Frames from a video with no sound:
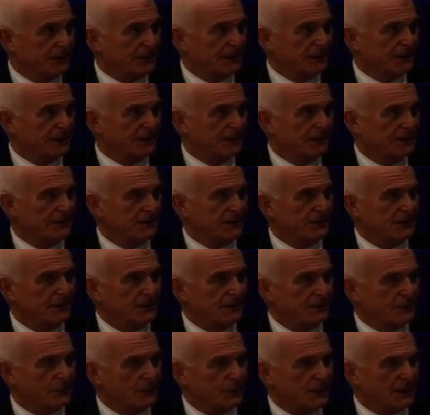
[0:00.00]

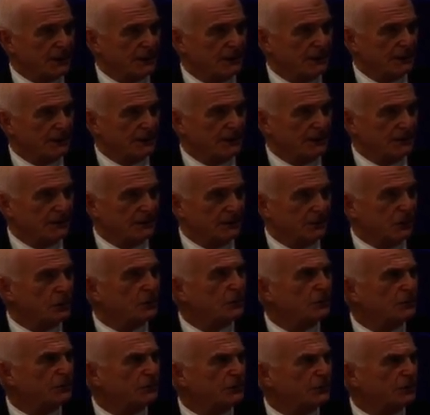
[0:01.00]
But I think
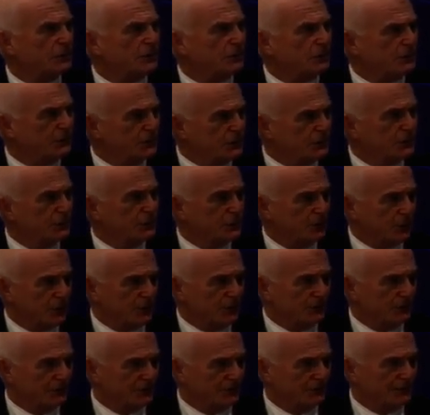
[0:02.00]
you can always do
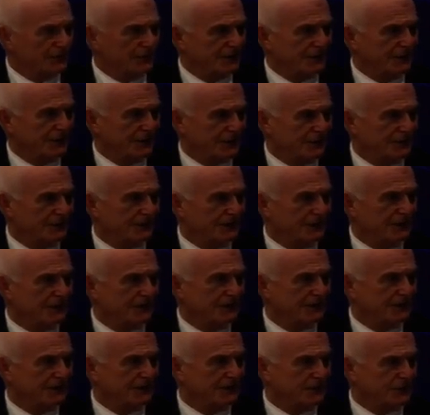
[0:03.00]
more. I think
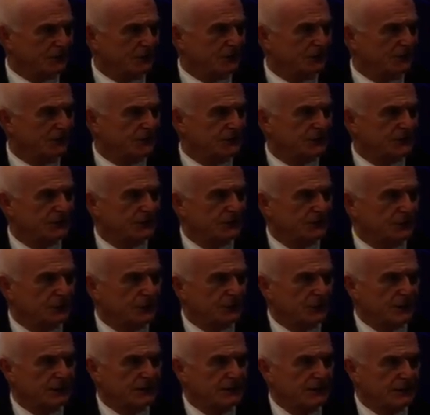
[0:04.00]
there's always new
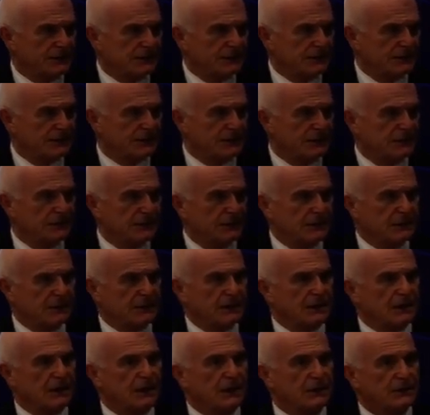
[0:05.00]
ideas,
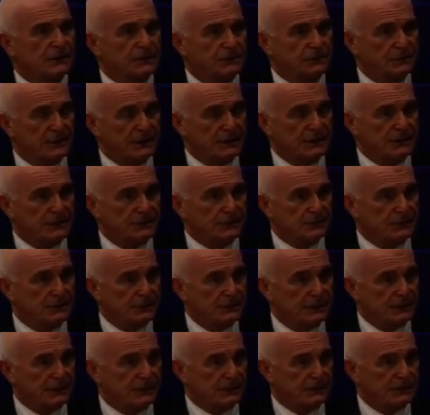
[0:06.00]
other ways of
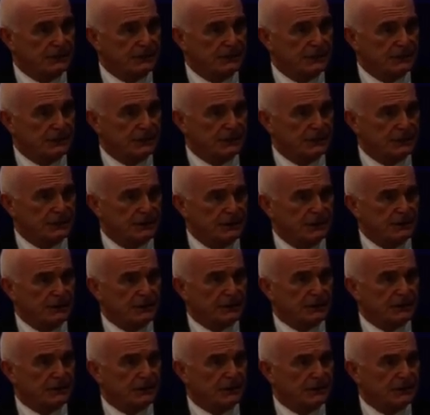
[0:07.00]
doing it.
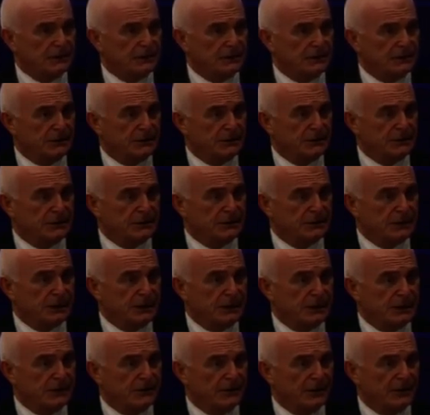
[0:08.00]
Countries,
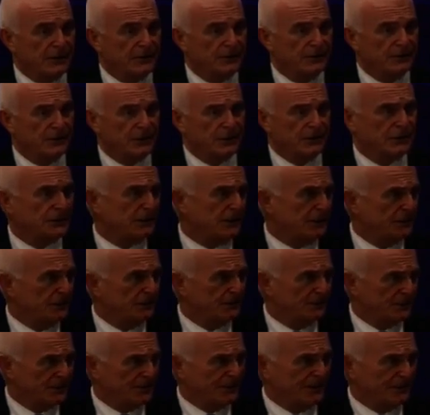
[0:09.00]
I've worked in
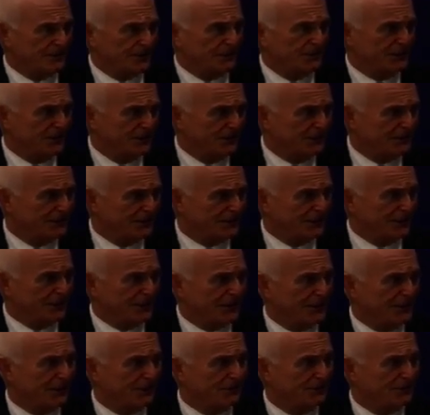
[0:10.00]
many countries, they
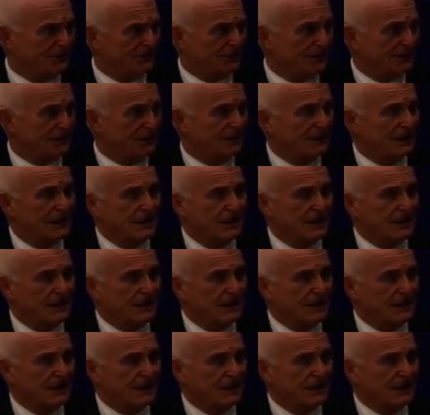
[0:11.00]
have